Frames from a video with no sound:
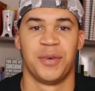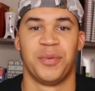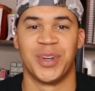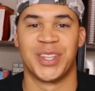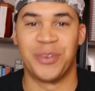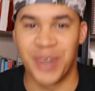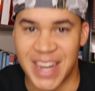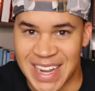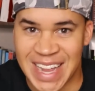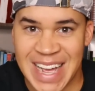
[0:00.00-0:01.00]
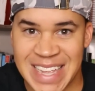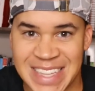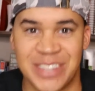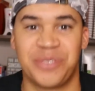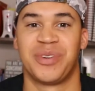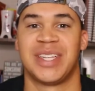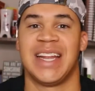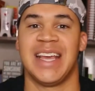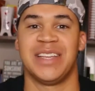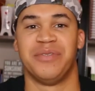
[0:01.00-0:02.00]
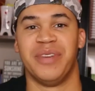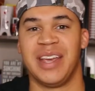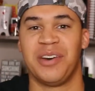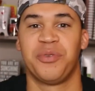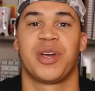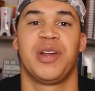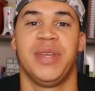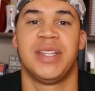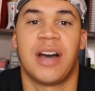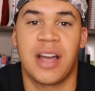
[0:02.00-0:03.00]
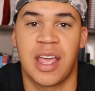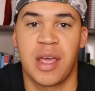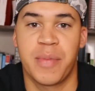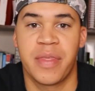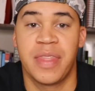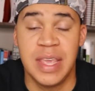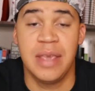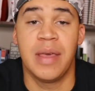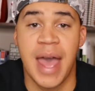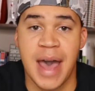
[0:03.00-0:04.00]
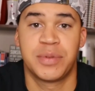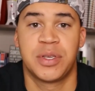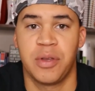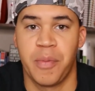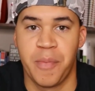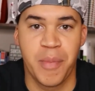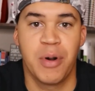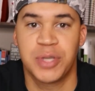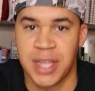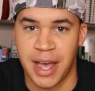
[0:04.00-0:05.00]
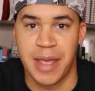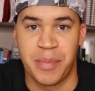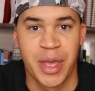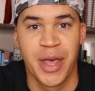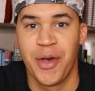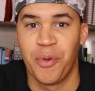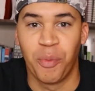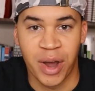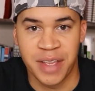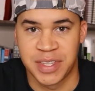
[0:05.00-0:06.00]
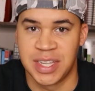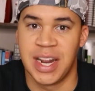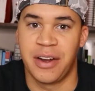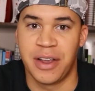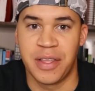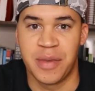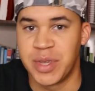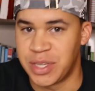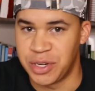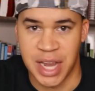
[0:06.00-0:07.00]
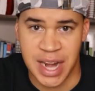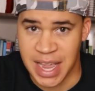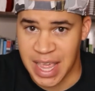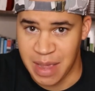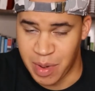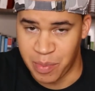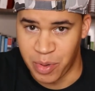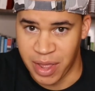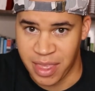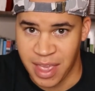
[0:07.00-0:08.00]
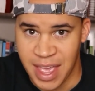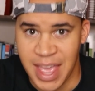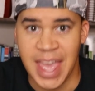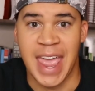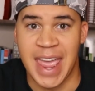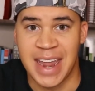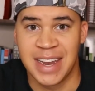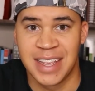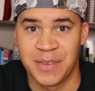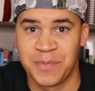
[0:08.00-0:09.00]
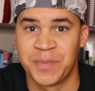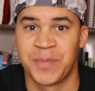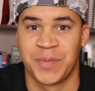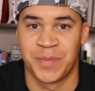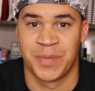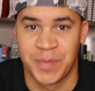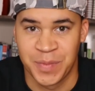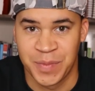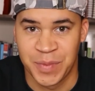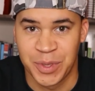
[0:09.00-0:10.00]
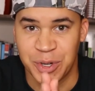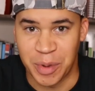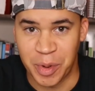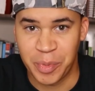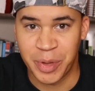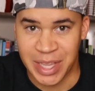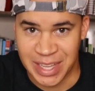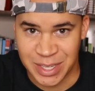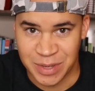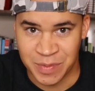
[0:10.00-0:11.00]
What's going on guys? So for today's video, we're going to be talking about the absolute most hype what if scenario that Mr. J and I came up with. And drumroll please.